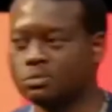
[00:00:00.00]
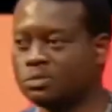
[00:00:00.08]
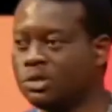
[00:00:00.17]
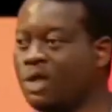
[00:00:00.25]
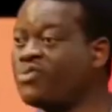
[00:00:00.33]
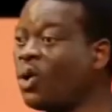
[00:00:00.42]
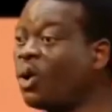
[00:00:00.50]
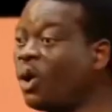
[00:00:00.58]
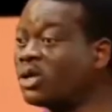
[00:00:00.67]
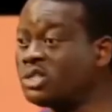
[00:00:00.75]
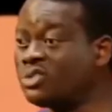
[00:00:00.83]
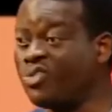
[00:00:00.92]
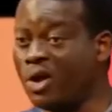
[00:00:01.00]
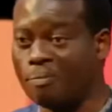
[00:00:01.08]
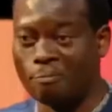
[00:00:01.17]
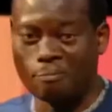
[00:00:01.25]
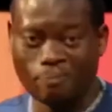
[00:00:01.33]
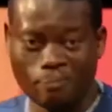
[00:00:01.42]
if your God is
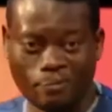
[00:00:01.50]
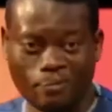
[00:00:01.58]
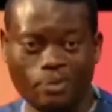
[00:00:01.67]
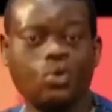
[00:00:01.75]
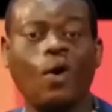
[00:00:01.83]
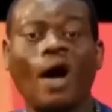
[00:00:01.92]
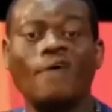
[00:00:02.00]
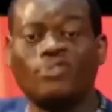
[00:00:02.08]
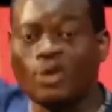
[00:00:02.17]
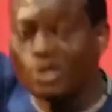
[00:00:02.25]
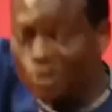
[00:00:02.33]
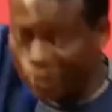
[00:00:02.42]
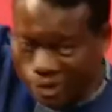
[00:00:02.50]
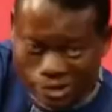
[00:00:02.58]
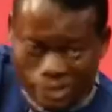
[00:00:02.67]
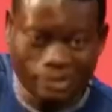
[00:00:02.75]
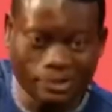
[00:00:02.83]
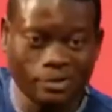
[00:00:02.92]
fame, you have fallen already.
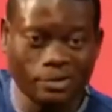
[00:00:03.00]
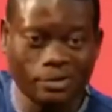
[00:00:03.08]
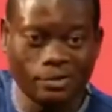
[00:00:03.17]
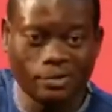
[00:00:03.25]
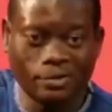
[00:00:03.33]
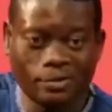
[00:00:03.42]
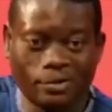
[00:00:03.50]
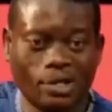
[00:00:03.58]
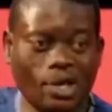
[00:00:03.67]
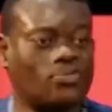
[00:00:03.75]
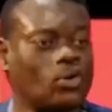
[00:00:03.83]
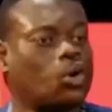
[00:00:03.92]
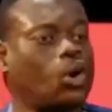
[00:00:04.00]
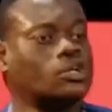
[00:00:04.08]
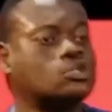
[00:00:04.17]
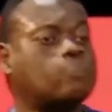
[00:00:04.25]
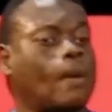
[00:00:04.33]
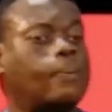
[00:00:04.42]
If your God
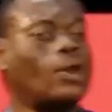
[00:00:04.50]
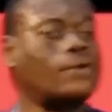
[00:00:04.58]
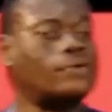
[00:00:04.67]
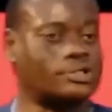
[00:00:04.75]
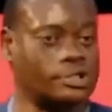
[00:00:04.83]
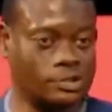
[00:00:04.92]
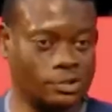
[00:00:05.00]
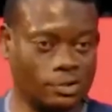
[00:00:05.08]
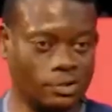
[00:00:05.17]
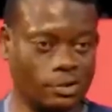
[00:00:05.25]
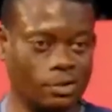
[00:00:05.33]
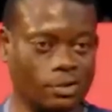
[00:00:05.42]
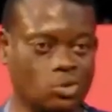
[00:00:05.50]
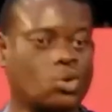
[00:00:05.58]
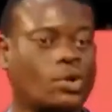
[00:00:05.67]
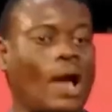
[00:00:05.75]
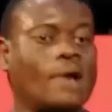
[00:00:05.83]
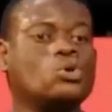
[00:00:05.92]
is popularity, you,
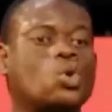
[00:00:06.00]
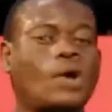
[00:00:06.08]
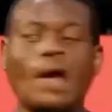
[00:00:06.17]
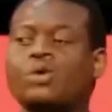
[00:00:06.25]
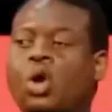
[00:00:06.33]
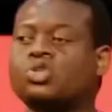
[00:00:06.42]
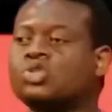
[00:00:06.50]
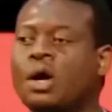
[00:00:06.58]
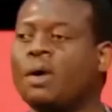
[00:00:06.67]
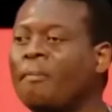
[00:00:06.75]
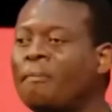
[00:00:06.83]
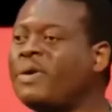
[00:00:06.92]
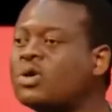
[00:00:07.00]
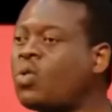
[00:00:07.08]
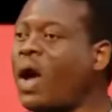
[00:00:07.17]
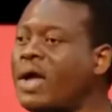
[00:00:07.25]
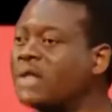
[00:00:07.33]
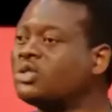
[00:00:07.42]
can, you cannot be
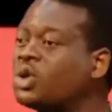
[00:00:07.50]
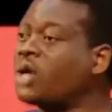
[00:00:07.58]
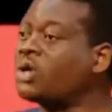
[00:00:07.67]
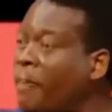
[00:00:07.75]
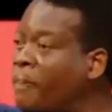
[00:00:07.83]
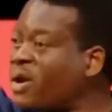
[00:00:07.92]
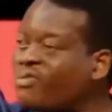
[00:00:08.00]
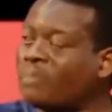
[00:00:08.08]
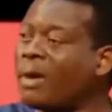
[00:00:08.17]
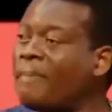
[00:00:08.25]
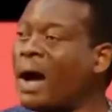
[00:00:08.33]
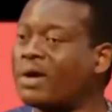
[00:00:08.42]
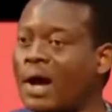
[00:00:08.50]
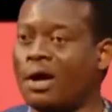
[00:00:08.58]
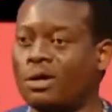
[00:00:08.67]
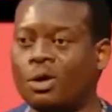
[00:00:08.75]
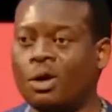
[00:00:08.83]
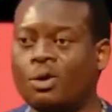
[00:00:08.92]
quiet. You can't operate from the
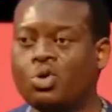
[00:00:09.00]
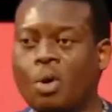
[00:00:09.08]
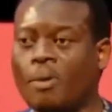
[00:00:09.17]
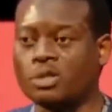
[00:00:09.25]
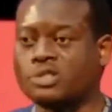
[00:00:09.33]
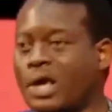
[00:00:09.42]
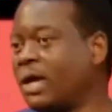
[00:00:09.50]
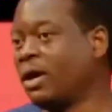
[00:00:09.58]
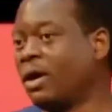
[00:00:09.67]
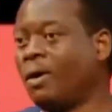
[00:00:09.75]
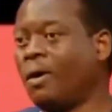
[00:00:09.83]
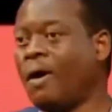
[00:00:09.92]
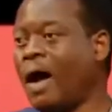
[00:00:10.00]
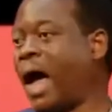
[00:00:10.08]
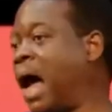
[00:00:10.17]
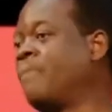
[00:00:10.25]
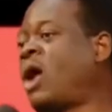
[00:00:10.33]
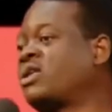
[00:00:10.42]
background. You must say,
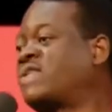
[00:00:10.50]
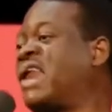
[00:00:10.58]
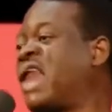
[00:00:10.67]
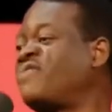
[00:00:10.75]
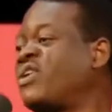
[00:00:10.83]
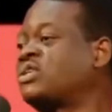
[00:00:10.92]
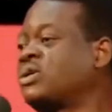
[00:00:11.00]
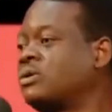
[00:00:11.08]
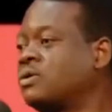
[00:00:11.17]
I'm on television.